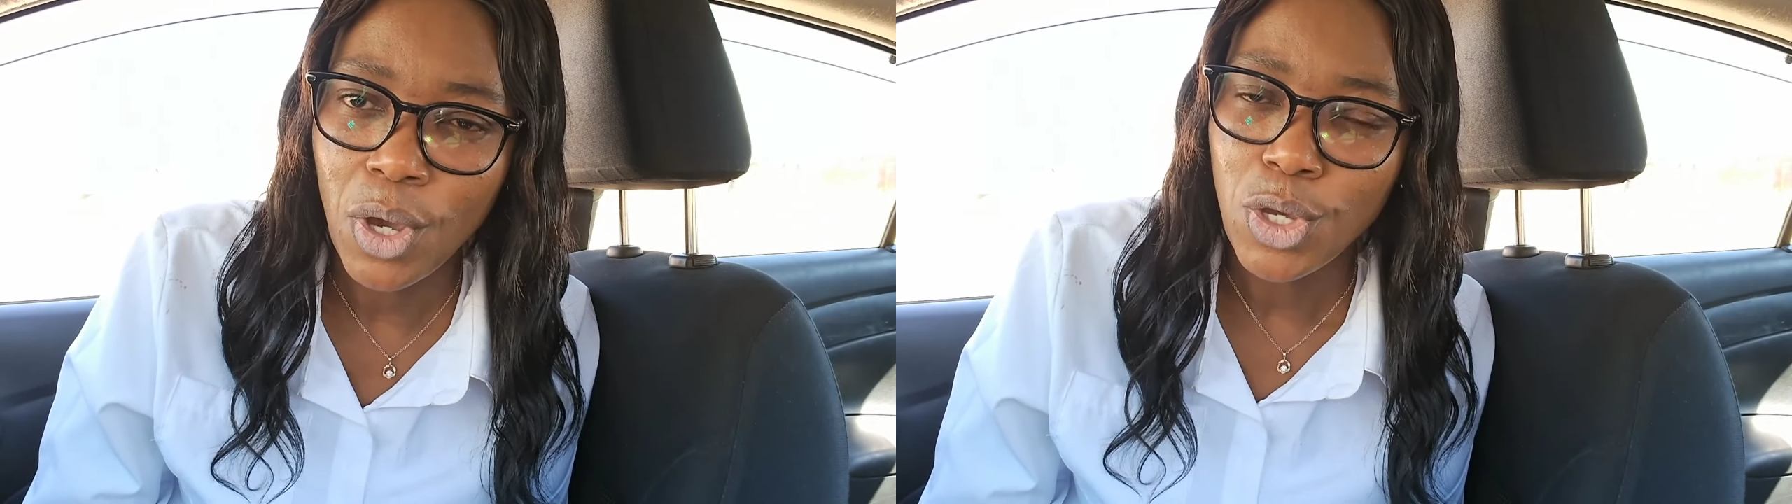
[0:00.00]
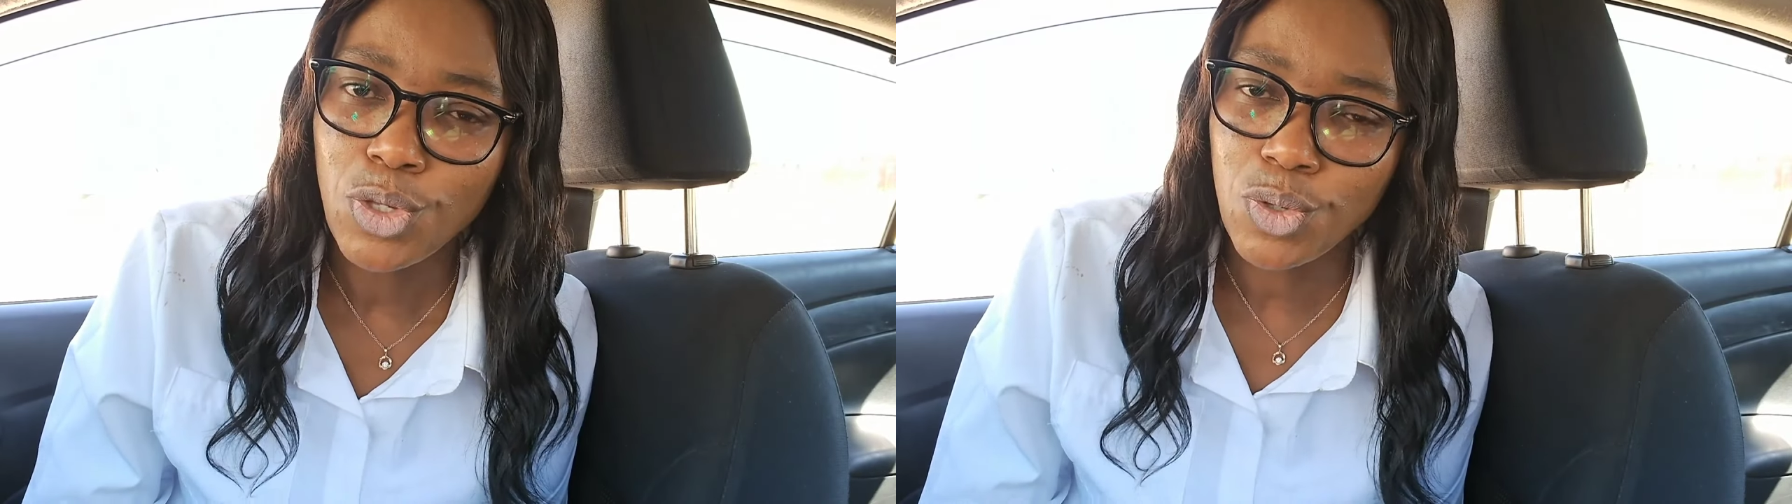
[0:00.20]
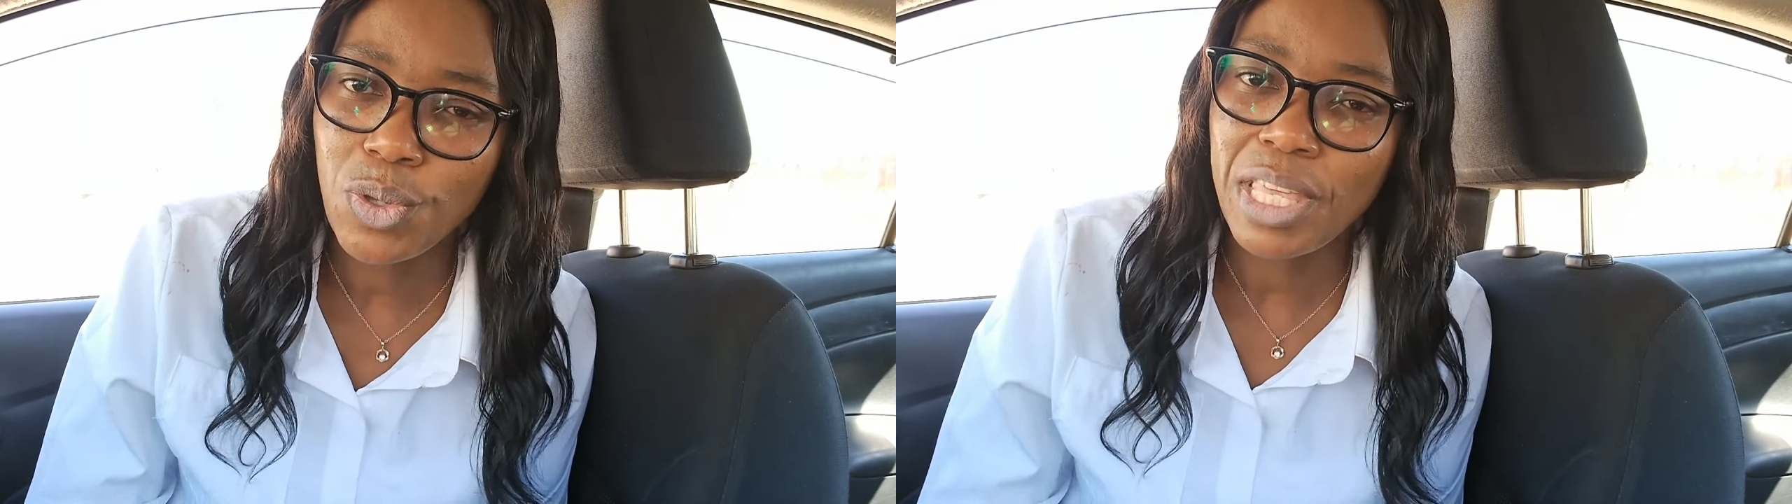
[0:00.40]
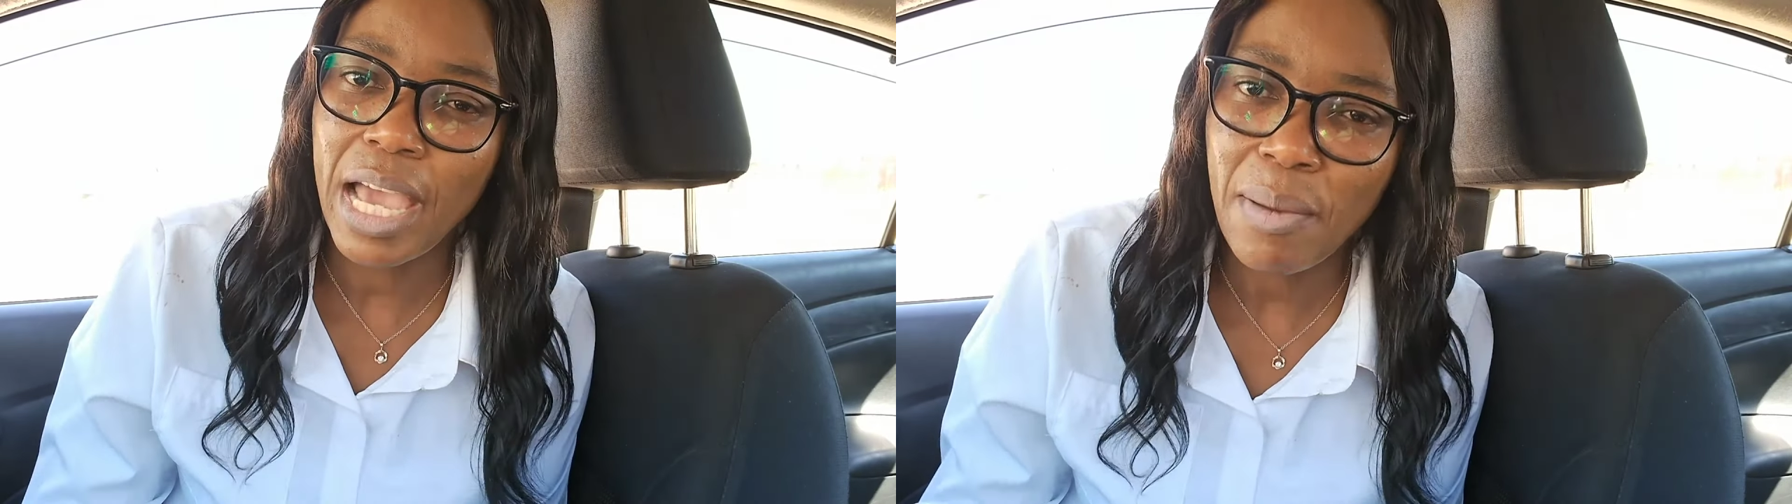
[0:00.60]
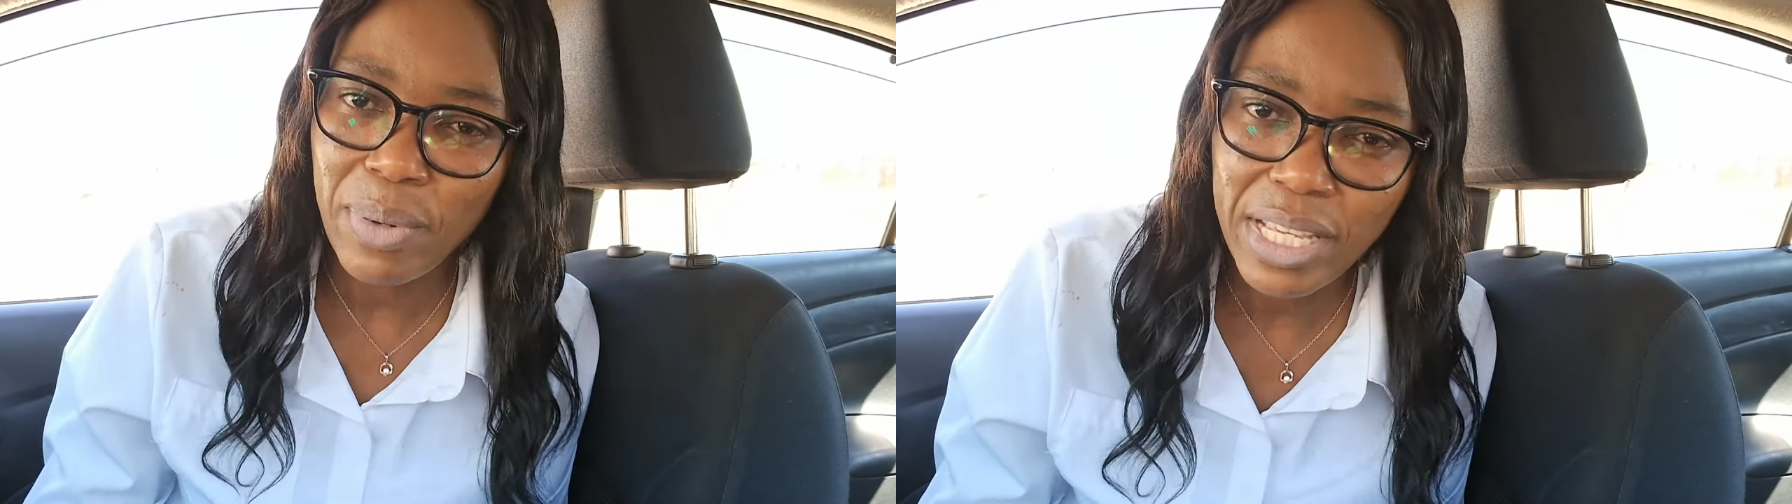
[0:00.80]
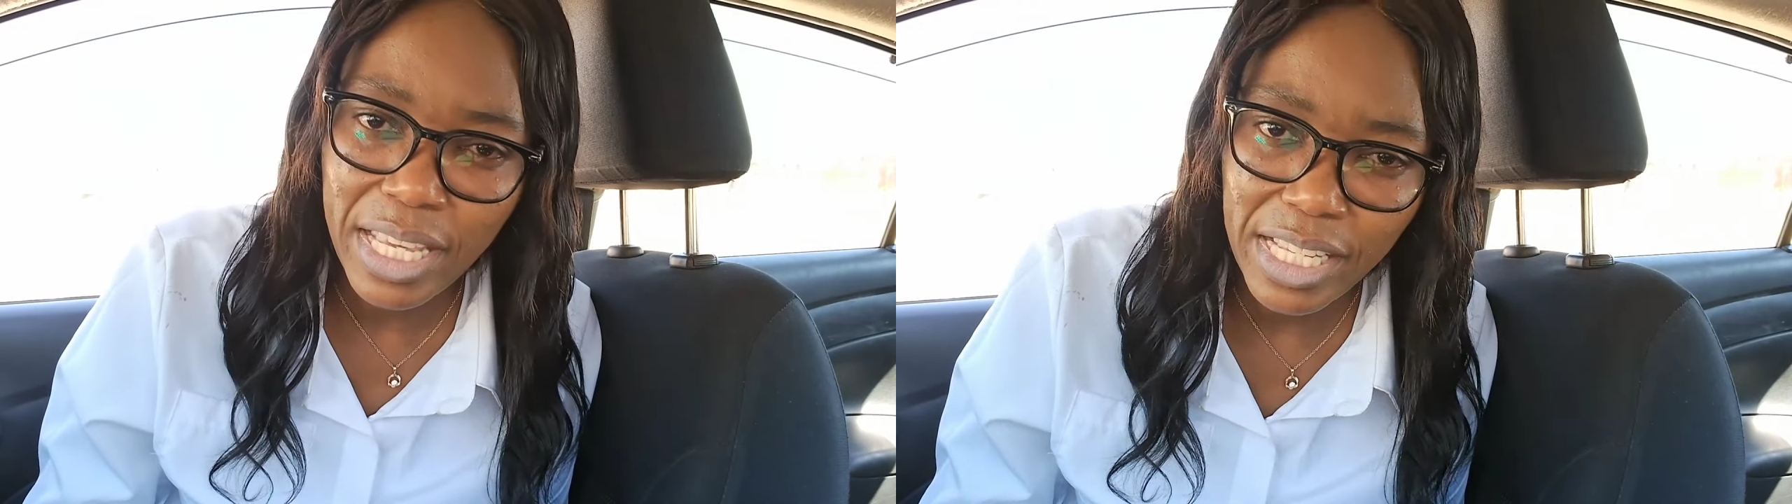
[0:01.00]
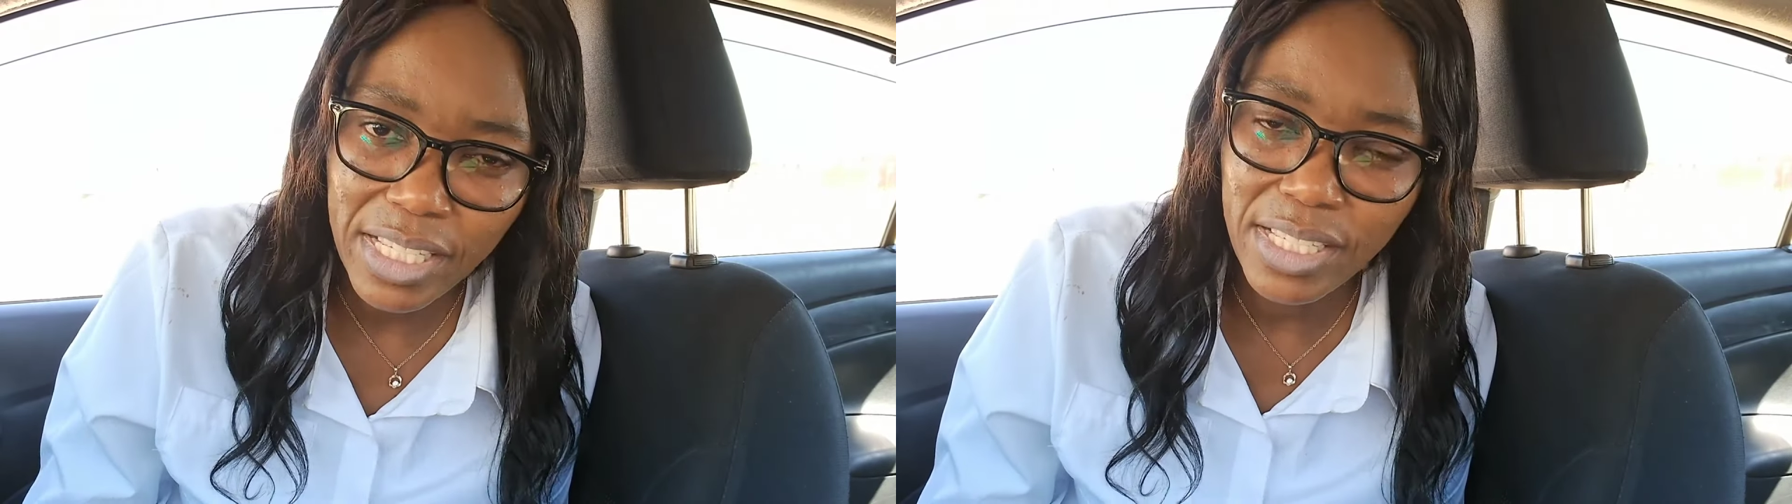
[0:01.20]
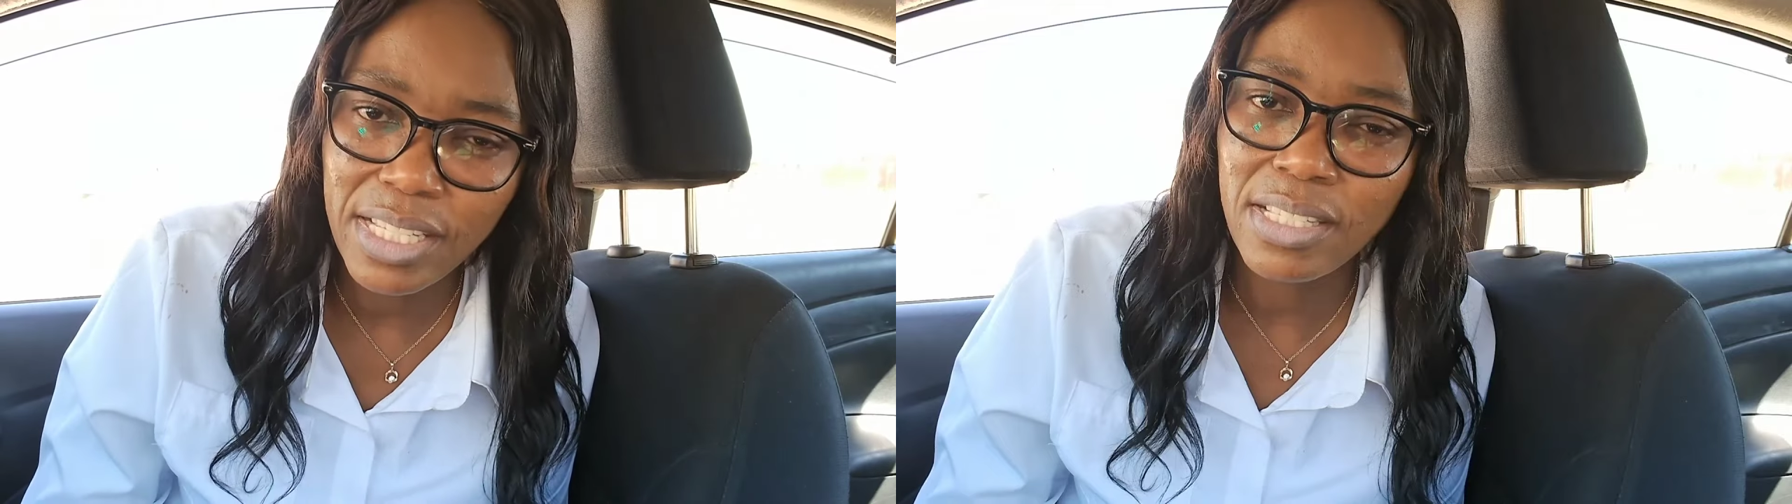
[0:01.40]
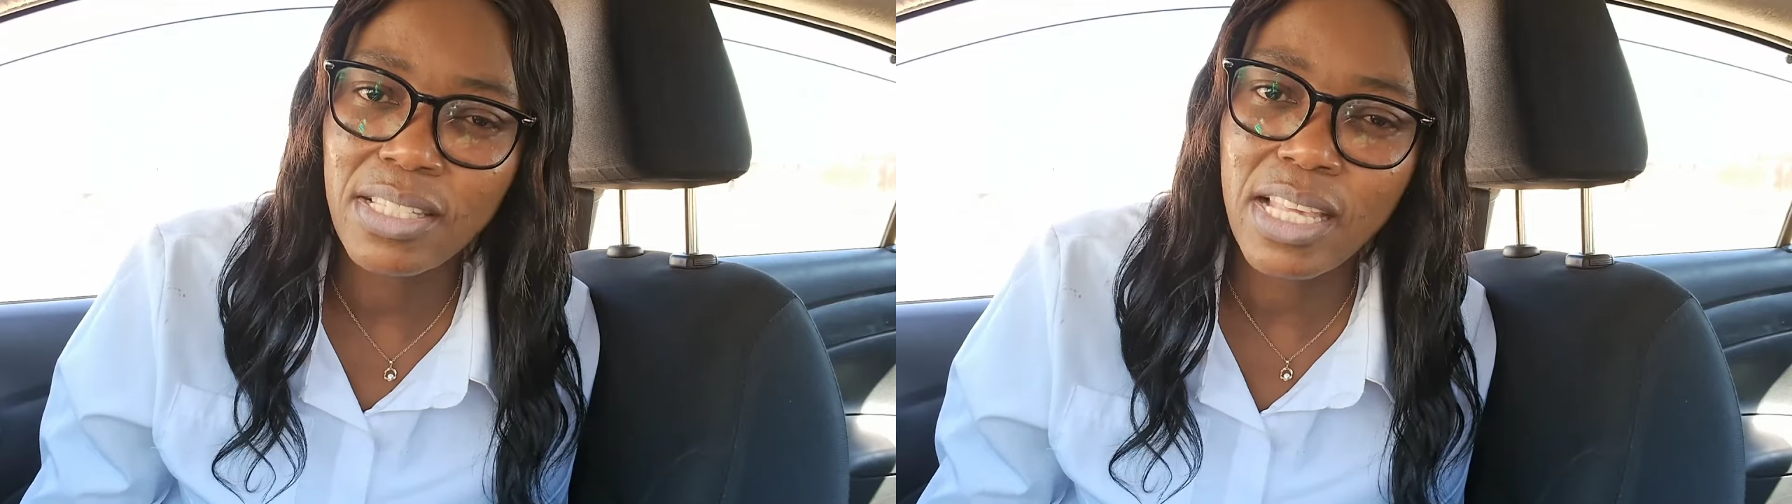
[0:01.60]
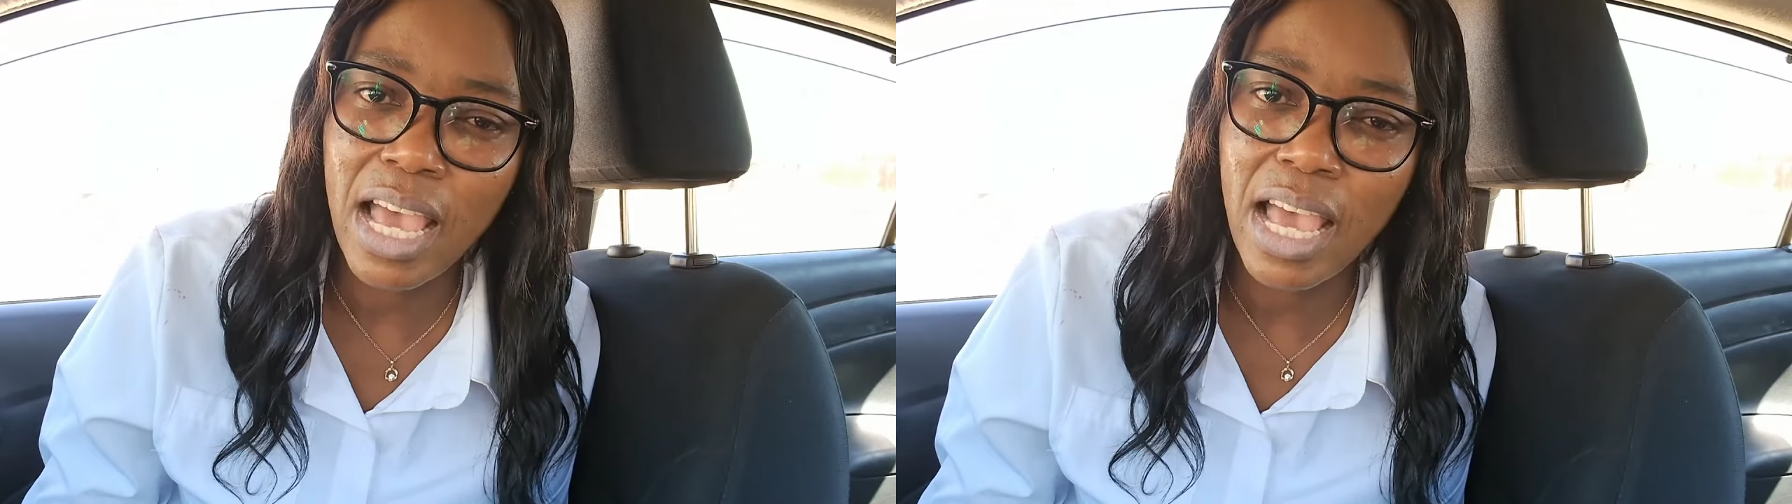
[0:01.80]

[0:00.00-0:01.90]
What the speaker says: So the applications